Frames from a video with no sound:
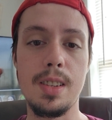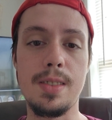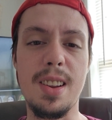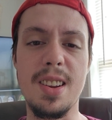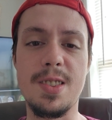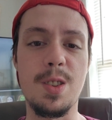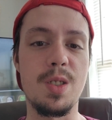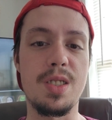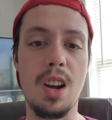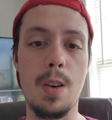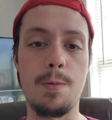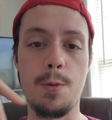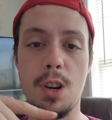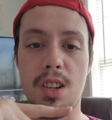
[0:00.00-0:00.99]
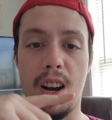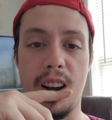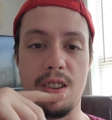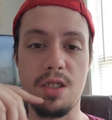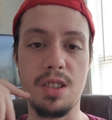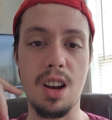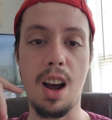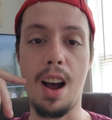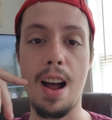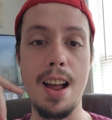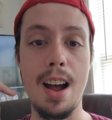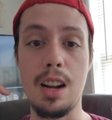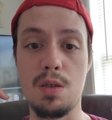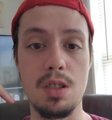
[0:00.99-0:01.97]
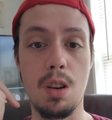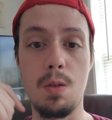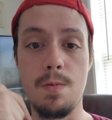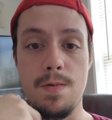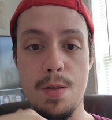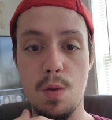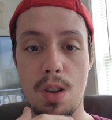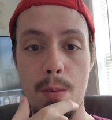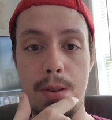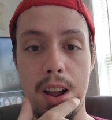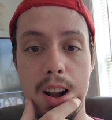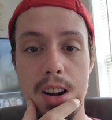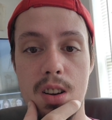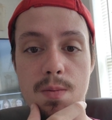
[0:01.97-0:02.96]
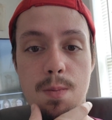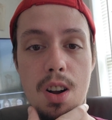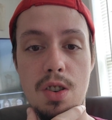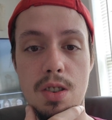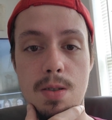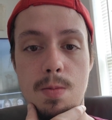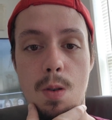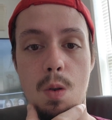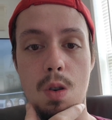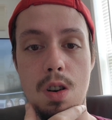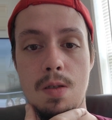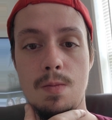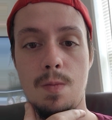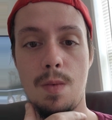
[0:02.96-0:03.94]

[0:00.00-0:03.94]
thanks to the soft Relign I just got, I actually don't feel that pain as much anymore.